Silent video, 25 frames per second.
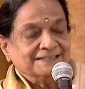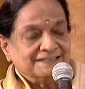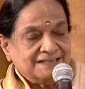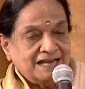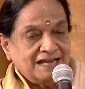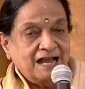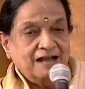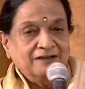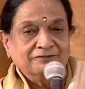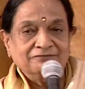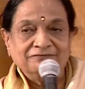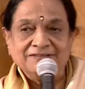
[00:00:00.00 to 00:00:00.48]

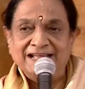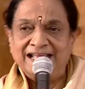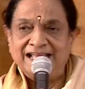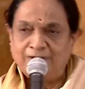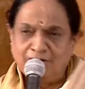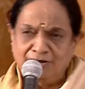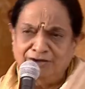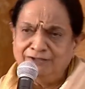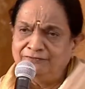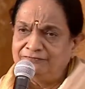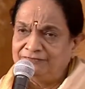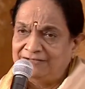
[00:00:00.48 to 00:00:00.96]
staff,
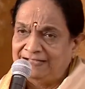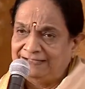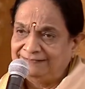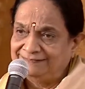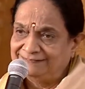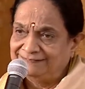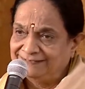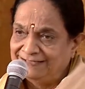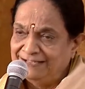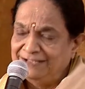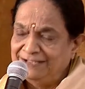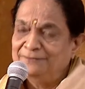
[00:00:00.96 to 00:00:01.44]
all of
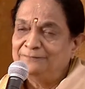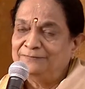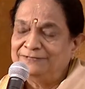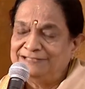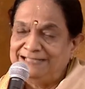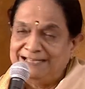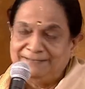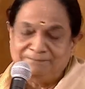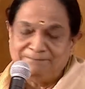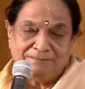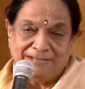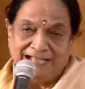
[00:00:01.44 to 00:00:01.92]
us, for
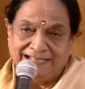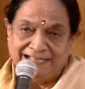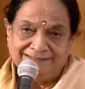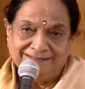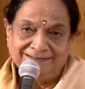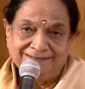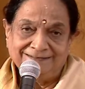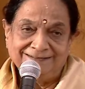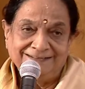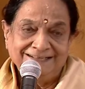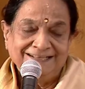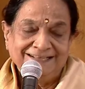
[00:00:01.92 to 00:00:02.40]
that
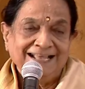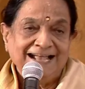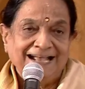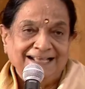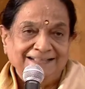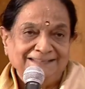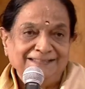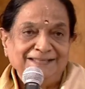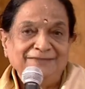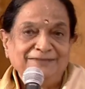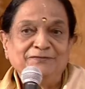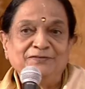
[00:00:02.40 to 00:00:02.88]
matter,
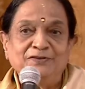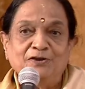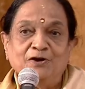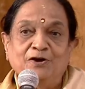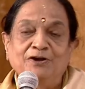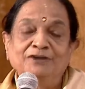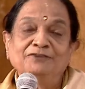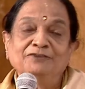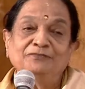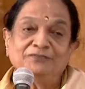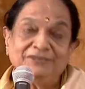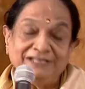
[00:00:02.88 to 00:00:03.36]
I think we
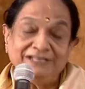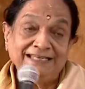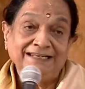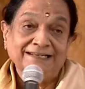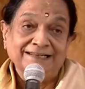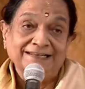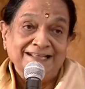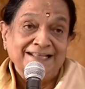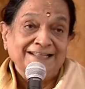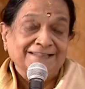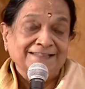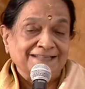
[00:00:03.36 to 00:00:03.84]
all
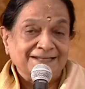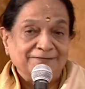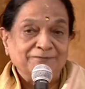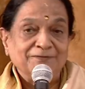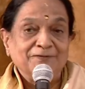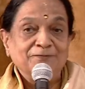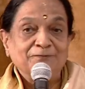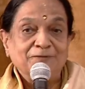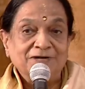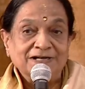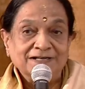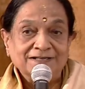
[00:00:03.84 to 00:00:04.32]
feel that
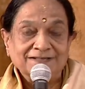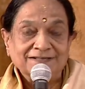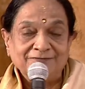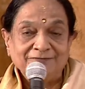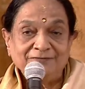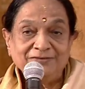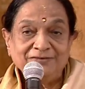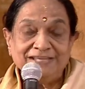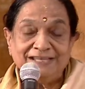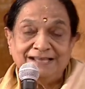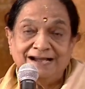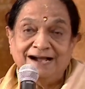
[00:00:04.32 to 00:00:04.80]

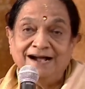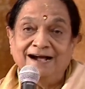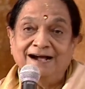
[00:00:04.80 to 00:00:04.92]
we